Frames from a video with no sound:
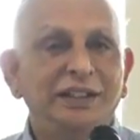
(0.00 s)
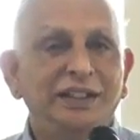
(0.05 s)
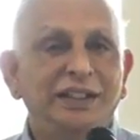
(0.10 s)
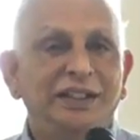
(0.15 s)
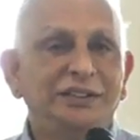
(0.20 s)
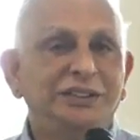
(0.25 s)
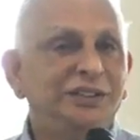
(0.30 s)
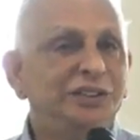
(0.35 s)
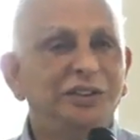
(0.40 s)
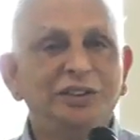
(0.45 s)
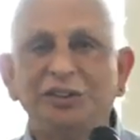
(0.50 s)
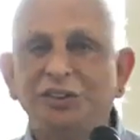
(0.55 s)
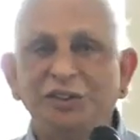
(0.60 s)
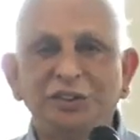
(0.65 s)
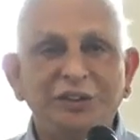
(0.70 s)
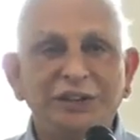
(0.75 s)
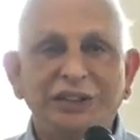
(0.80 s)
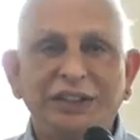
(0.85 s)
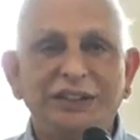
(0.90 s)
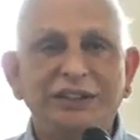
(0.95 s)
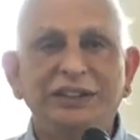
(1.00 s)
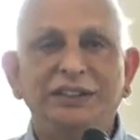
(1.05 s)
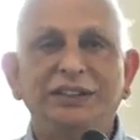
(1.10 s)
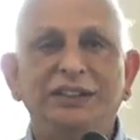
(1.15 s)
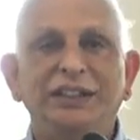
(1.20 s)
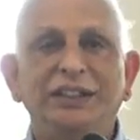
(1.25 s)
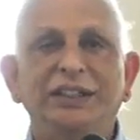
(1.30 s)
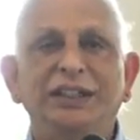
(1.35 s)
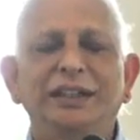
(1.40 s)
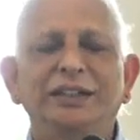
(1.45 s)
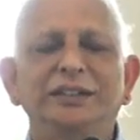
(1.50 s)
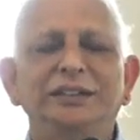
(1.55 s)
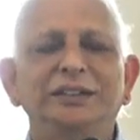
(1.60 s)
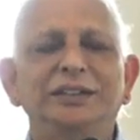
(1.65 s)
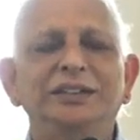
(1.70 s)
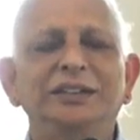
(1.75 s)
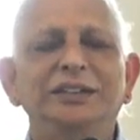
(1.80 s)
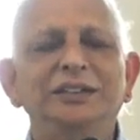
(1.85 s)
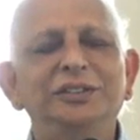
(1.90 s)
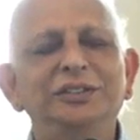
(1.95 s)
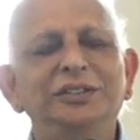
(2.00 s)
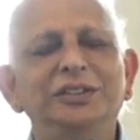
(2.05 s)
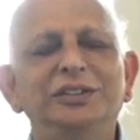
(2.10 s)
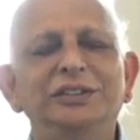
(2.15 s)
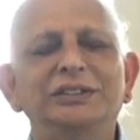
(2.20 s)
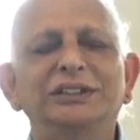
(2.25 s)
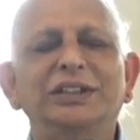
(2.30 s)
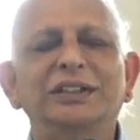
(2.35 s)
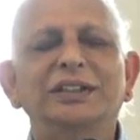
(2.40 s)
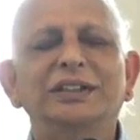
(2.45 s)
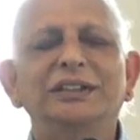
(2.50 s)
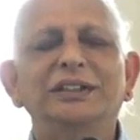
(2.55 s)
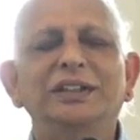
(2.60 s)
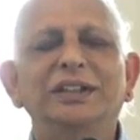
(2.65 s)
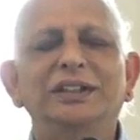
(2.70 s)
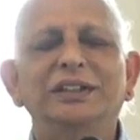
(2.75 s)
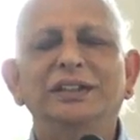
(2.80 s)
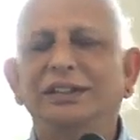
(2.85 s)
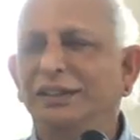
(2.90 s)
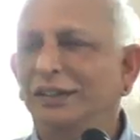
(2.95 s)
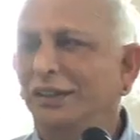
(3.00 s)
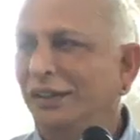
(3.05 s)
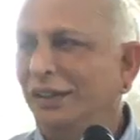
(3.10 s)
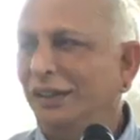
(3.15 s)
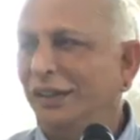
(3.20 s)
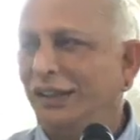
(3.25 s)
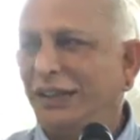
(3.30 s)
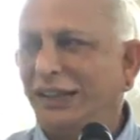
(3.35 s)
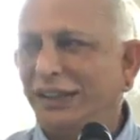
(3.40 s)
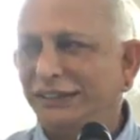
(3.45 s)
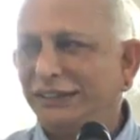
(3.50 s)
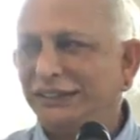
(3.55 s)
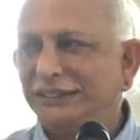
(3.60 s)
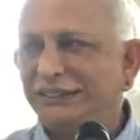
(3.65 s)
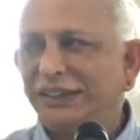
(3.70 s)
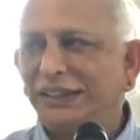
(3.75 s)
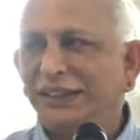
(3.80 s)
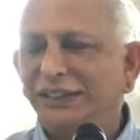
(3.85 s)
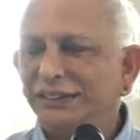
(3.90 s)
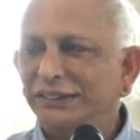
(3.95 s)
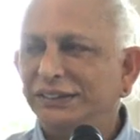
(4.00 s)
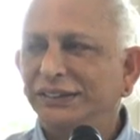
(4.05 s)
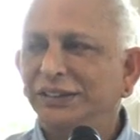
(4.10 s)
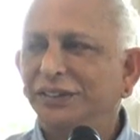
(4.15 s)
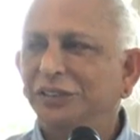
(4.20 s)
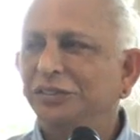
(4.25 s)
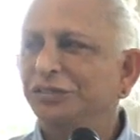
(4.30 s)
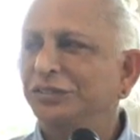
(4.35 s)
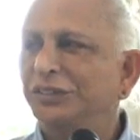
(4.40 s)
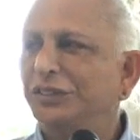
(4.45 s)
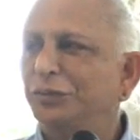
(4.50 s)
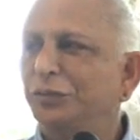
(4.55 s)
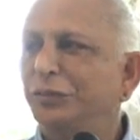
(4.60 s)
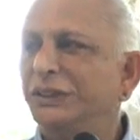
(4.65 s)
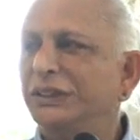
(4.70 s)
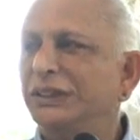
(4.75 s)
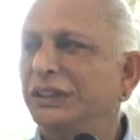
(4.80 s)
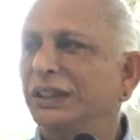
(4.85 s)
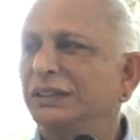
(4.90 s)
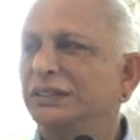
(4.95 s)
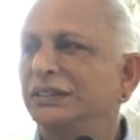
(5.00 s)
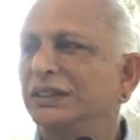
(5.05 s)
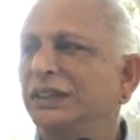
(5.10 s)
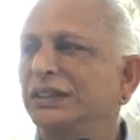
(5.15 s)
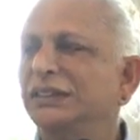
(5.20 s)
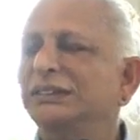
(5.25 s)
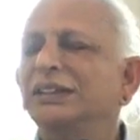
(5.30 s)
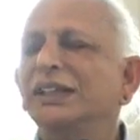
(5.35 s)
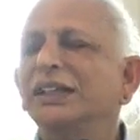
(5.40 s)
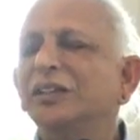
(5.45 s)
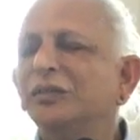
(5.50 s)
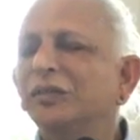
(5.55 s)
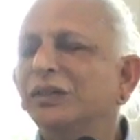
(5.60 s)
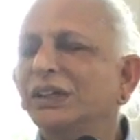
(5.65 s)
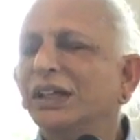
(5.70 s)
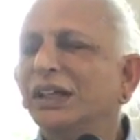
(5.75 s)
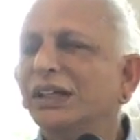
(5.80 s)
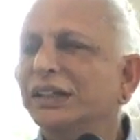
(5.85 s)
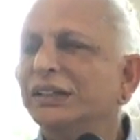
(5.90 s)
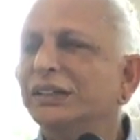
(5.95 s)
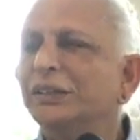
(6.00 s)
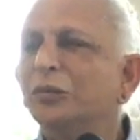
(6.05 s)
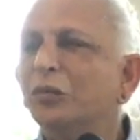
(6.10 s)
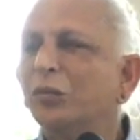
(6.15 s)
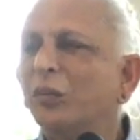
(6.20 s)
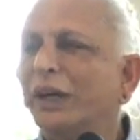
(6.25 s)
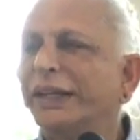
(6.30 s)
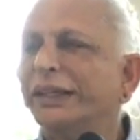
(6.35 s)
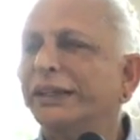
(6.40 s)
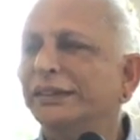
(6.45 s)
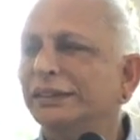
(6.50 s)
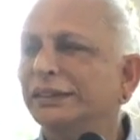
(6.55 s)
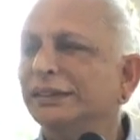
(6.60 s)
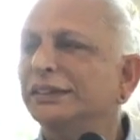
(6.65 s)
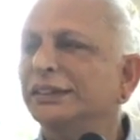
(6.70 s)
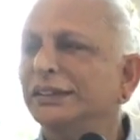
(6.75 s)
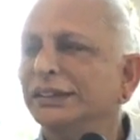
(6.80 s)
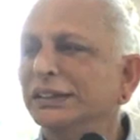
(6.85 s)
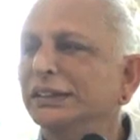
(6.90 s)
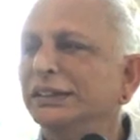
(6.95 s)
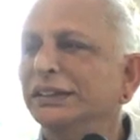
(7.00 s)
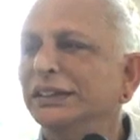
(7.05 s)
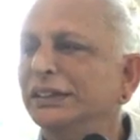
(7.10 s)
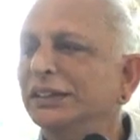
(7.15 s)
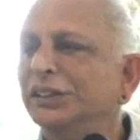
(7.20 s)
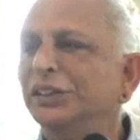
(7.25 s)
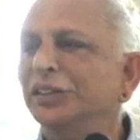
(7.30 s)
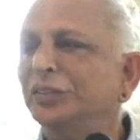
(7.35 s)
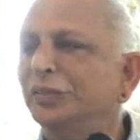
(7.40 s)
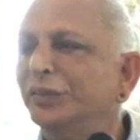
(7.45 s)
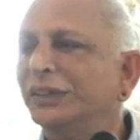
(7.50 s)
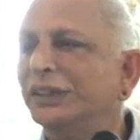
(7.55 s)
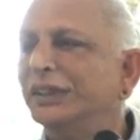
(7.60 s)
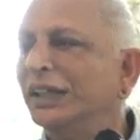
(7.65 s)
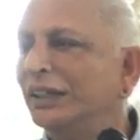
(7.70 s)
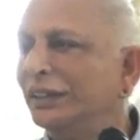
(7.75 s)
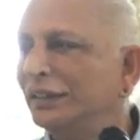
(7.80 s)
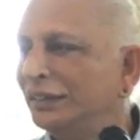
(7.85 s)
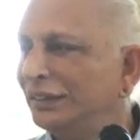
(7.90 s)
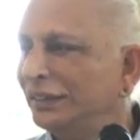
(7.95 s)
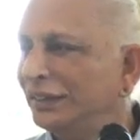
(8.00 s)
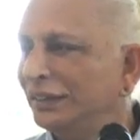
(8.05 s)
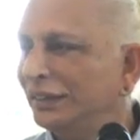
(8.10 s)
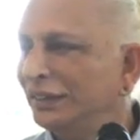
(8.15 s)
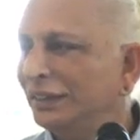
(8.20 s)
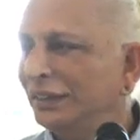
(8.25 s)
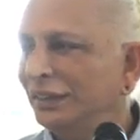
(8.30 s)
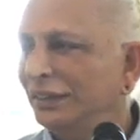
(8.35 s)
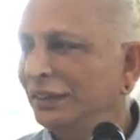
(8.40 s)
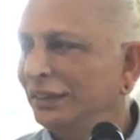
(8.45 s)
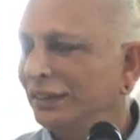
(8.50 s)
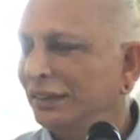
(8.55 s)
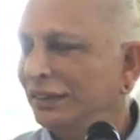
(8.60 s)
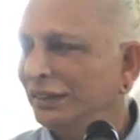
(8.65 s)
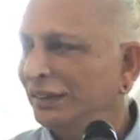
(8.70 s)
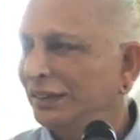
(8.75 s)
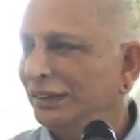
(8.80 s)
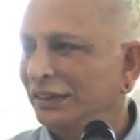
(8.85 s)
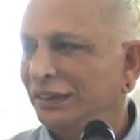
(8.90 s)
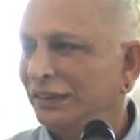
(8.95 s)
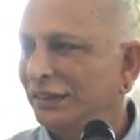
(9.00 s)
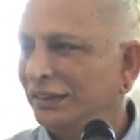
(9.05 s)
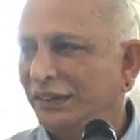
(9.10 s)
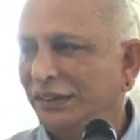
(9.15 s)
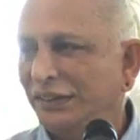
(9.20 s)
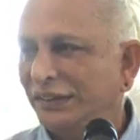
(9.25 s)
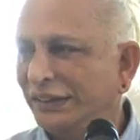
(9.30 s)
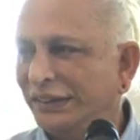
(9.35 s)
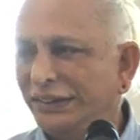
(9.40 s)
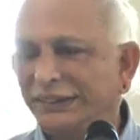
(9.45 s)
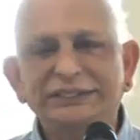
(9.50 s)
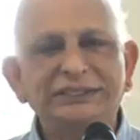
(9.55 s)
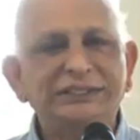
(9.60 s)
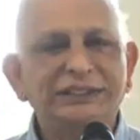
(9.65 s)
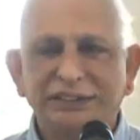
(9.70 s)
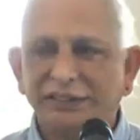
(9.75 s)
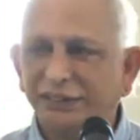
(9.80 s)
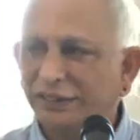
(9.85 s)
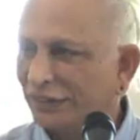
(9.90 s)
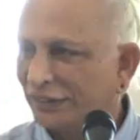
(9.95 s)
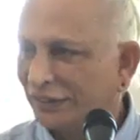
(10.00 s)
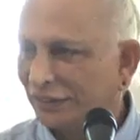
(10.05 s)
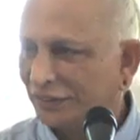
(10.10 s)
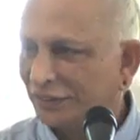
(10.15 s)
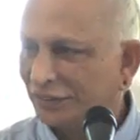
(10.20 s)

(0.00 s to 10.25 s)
and you're not doing any Kriya, you can do your Chakradharana. And the chanting of the bijaksharas can be done in the mind. It need not be done externally.